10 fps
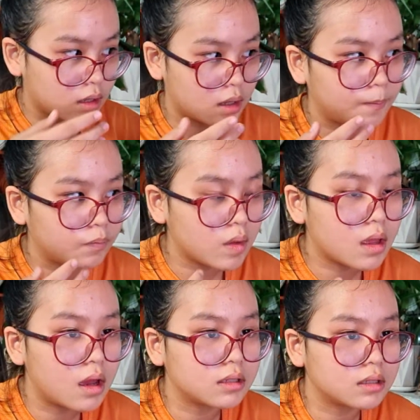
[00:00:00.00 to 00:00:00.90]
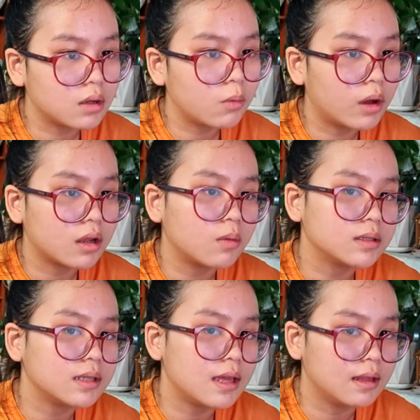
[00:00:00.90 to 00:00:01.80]
it because the water
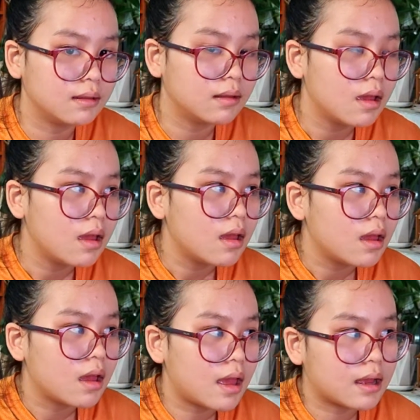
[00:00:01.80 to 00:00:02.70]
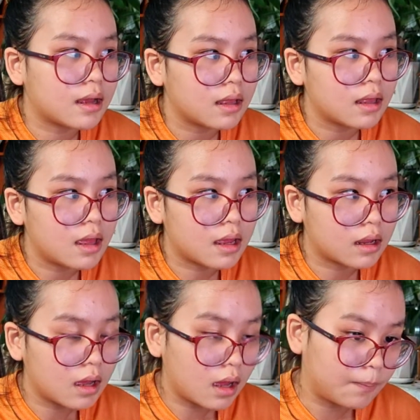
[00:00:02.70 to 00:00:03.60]
was in a
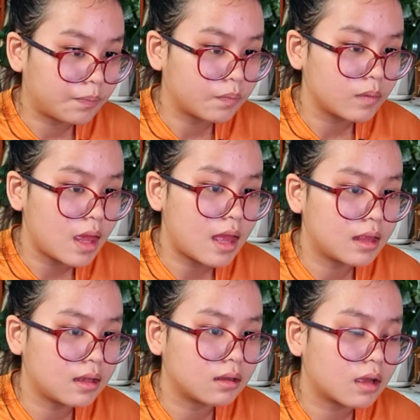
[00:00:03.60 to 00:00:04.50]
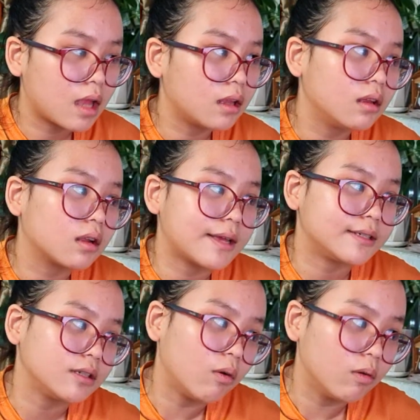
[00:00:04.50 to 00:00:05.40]
cup and it kind of looked like
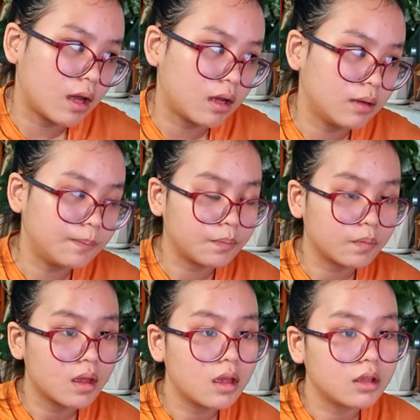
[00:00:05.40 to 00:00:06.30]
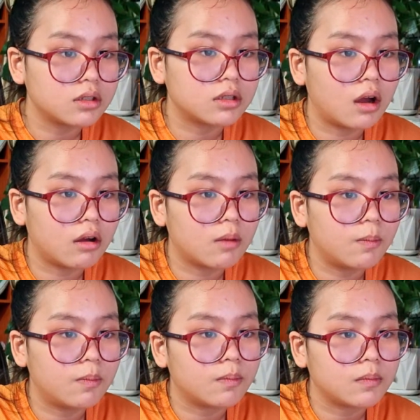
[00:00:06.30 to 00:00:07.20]
soda. So
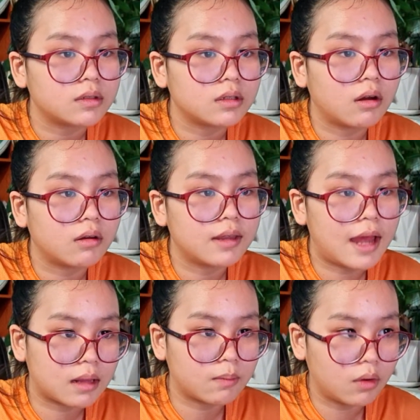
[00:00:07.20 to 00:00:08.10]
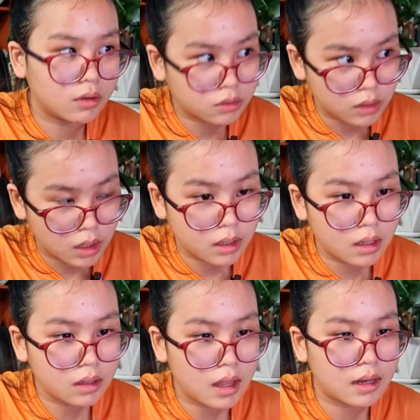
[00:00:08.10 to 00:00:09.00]
that boy drank
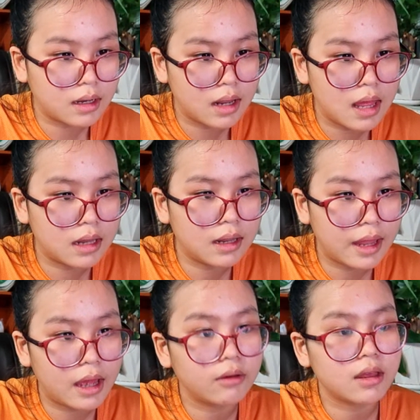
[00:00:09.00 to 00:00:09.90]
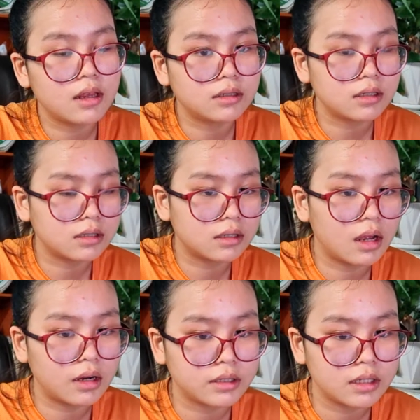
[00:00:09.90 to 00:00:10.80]
it, and then now he's just
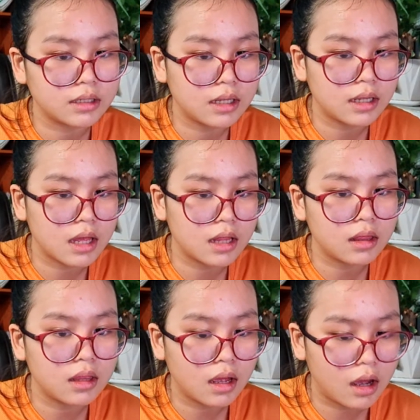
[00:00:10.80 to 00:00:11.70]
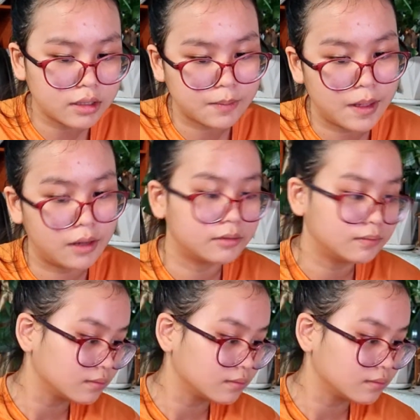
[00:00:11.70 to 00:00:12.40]
nauseous and in the hospital.